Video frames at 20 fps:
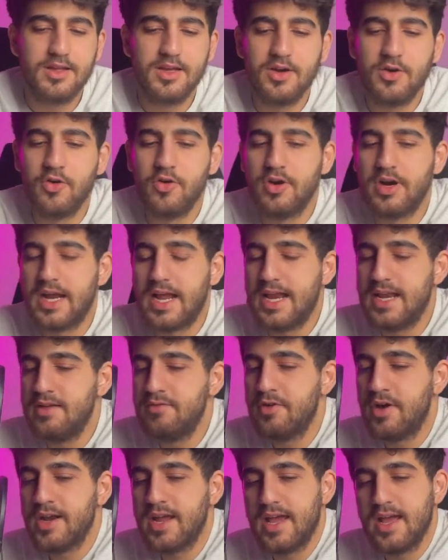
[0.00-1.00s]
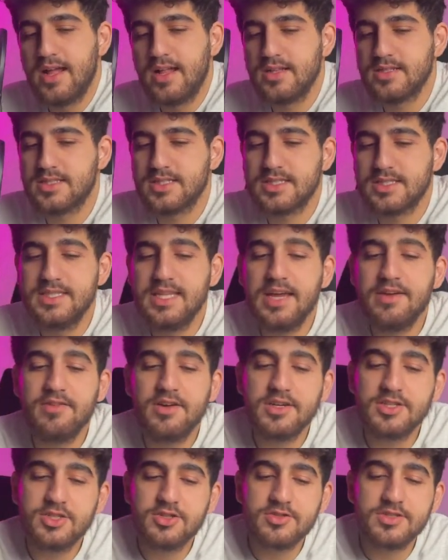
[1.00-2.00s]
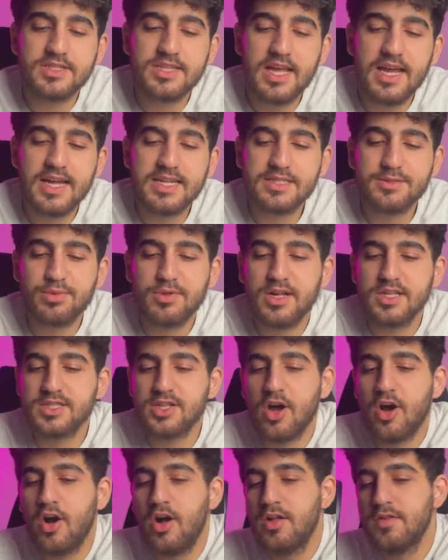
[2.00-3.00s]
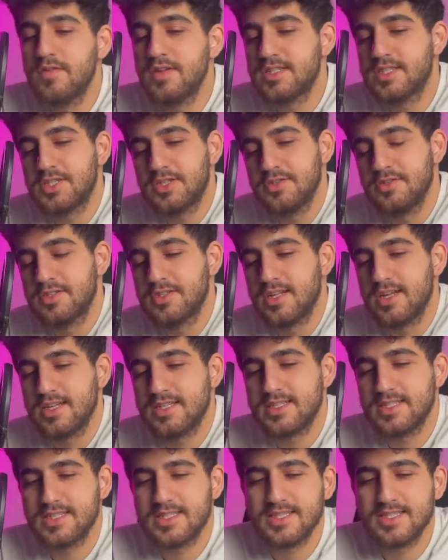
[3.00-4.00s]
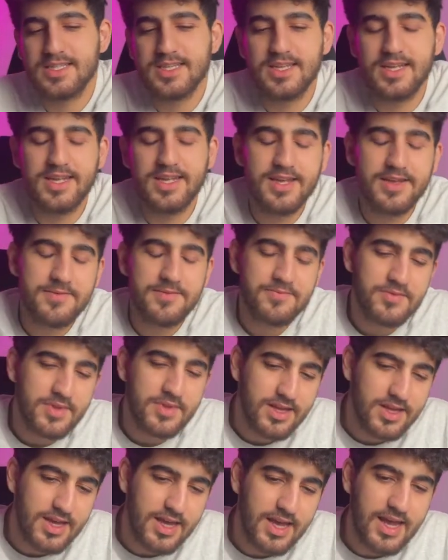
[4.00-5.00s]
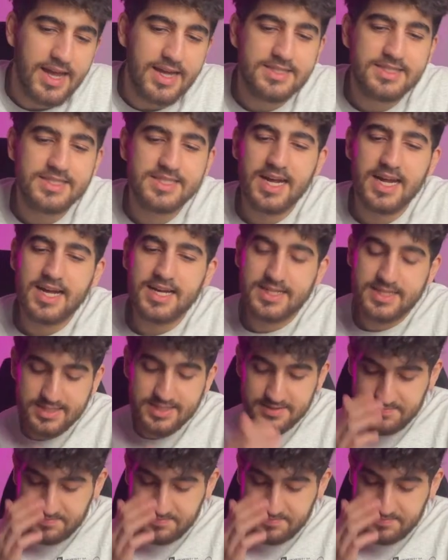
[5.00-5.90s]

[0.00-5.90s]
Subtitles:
Or anyone else? Never choose last plus always choose last. Exactly.